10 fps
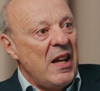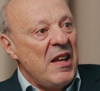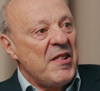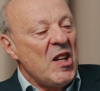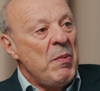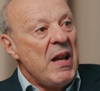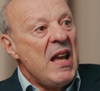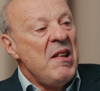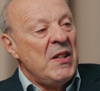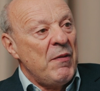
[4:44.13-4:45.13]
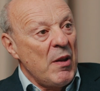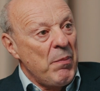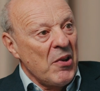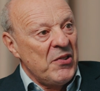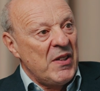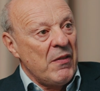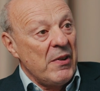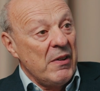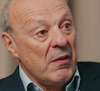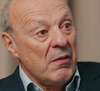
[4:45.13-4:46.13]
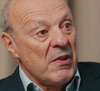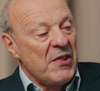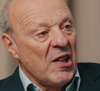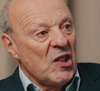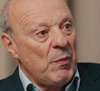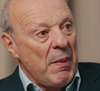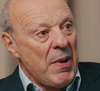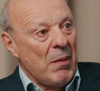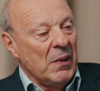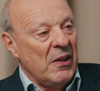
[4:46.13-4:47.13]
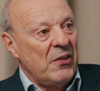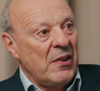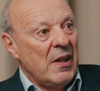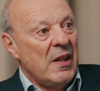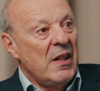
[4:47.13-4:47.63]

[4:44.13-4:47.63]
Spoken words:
It's going to be easy for the positive result to be published,